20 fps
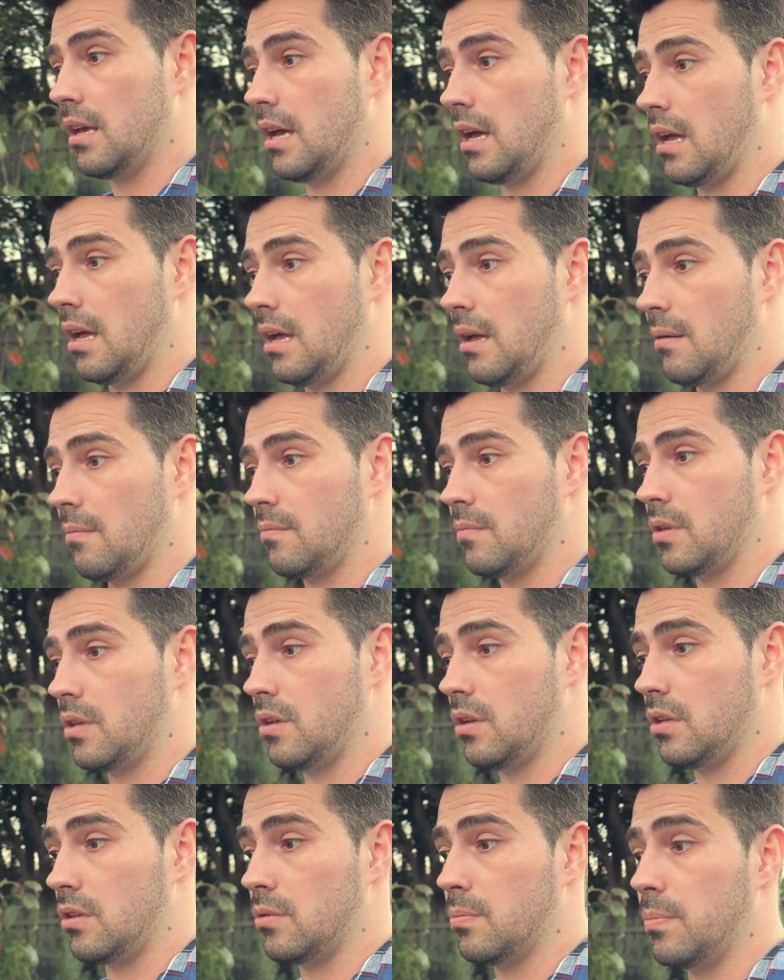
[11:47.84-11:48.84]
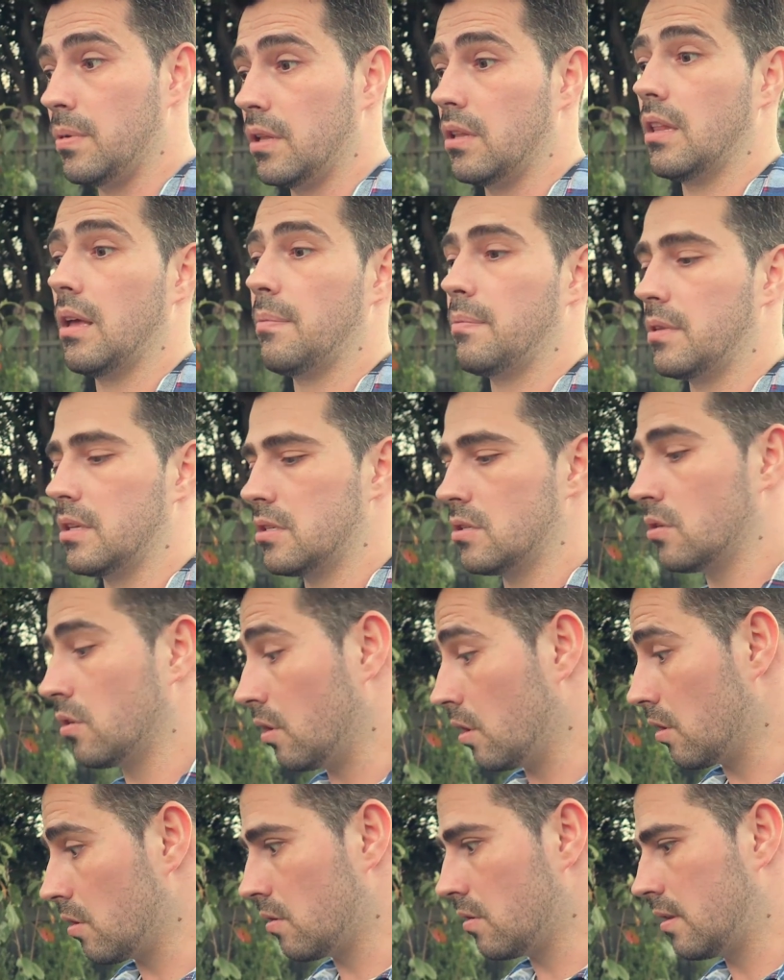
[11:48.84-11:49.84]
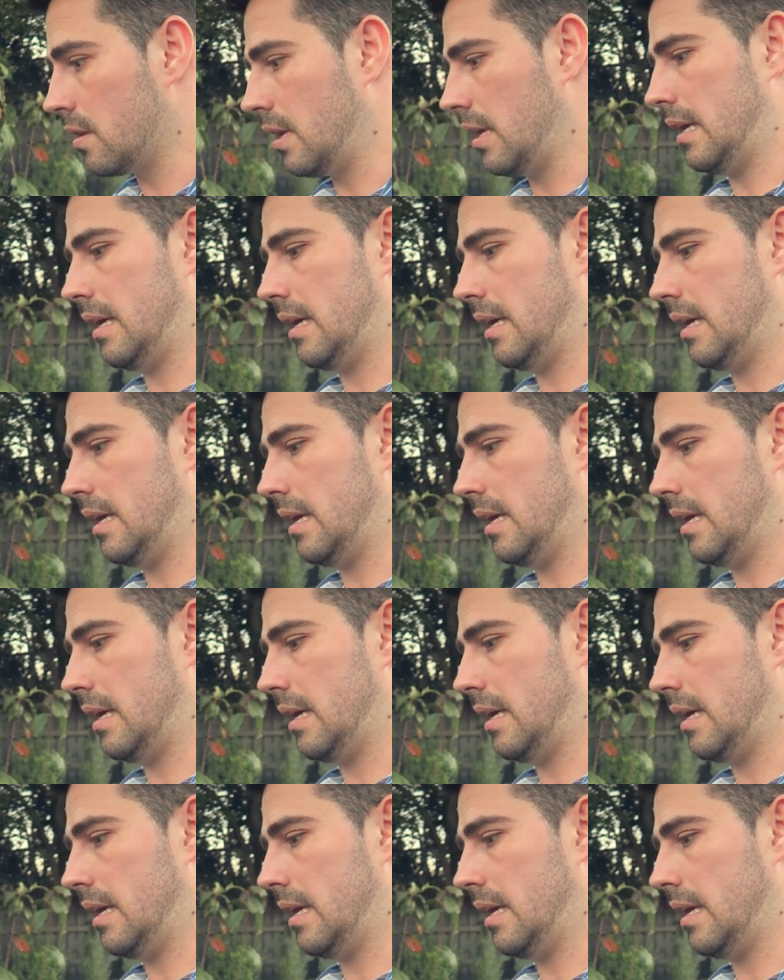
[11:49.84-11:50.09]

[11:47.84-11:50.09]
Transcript: you need to build up the soil,